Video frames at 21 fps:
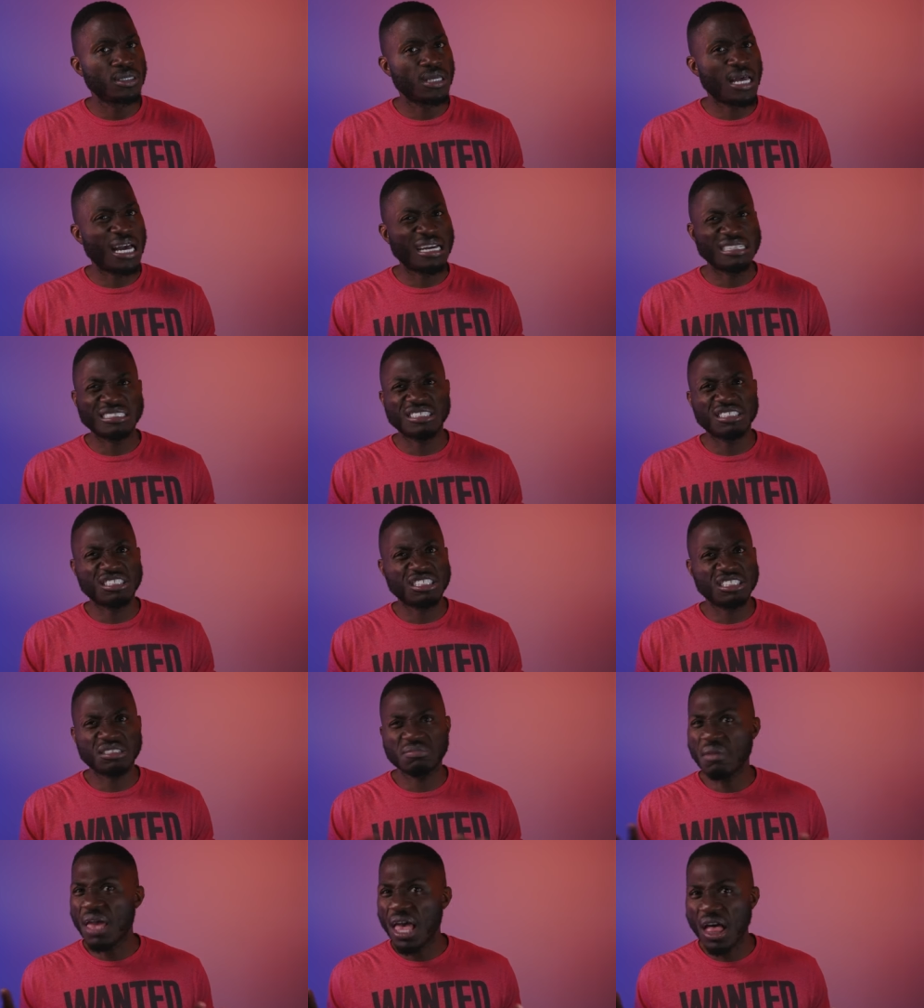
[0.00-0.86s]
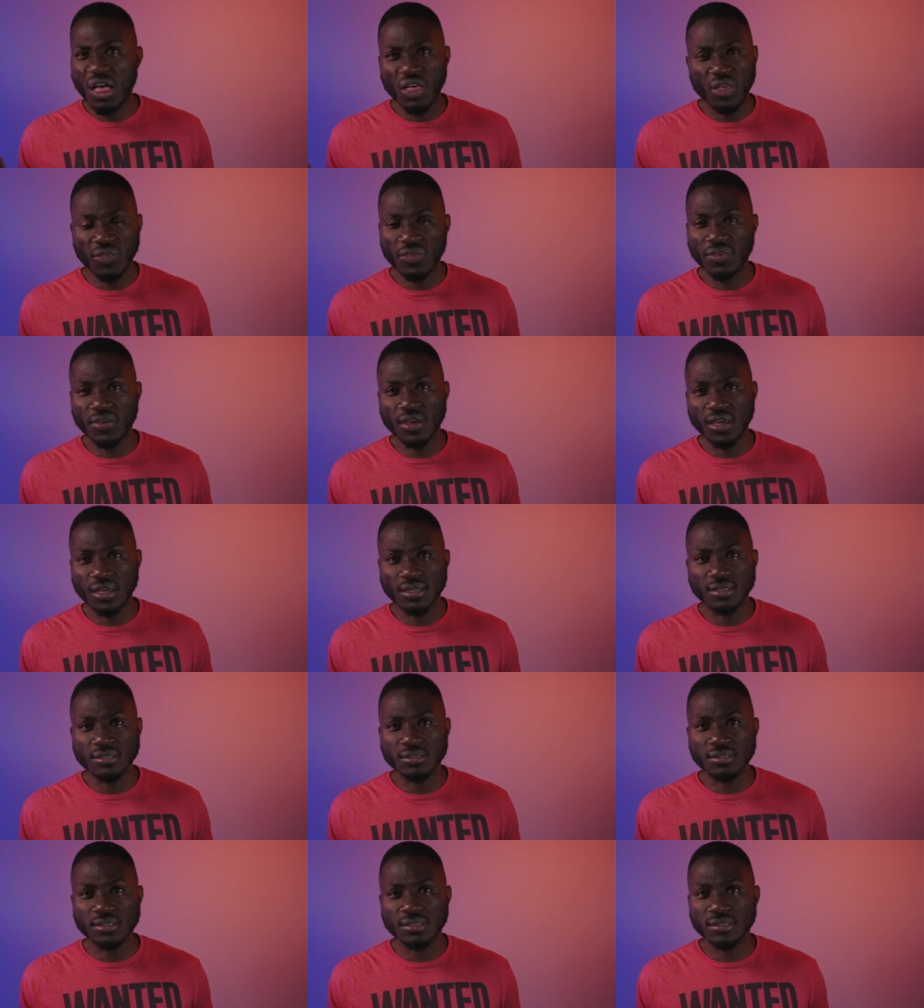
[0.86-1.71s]
I can just smell
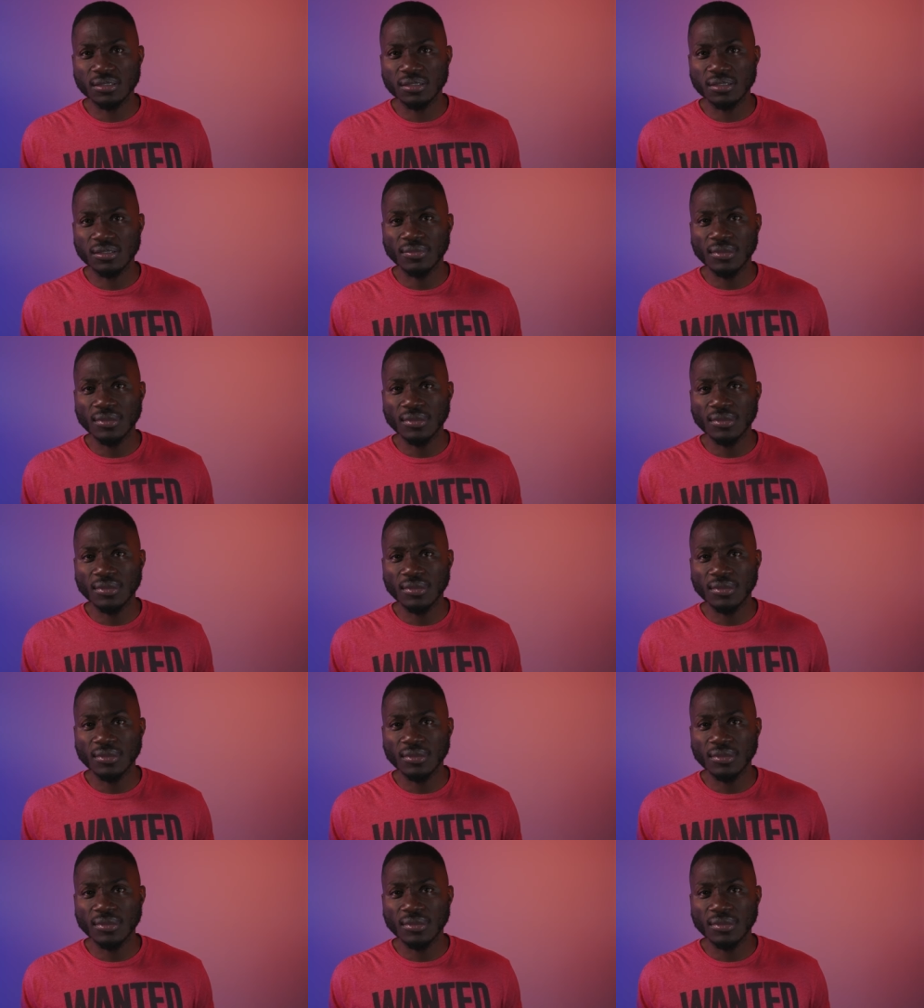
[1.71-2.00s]
things